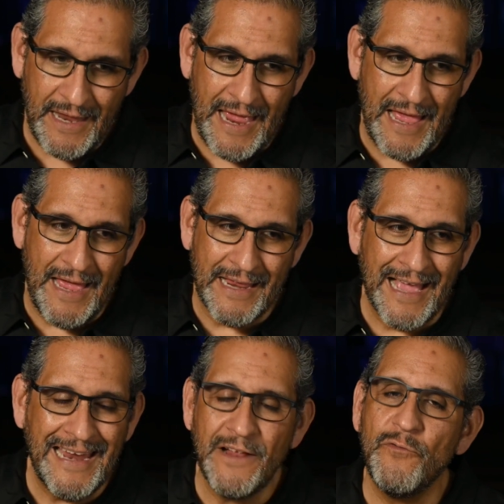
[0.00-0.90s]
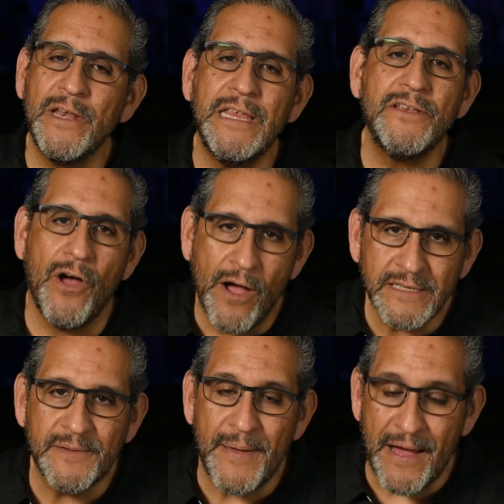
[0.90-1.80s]
at kind of what he
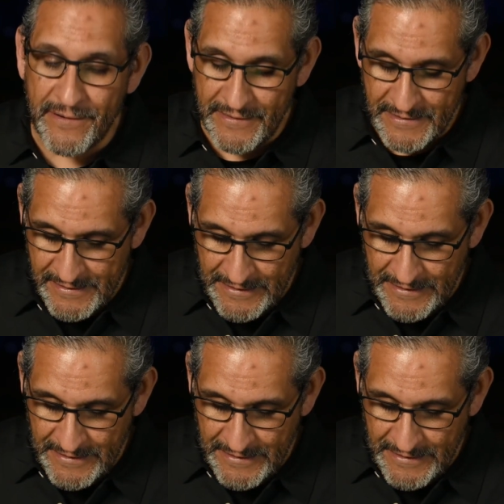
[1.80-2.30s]
talks about in this.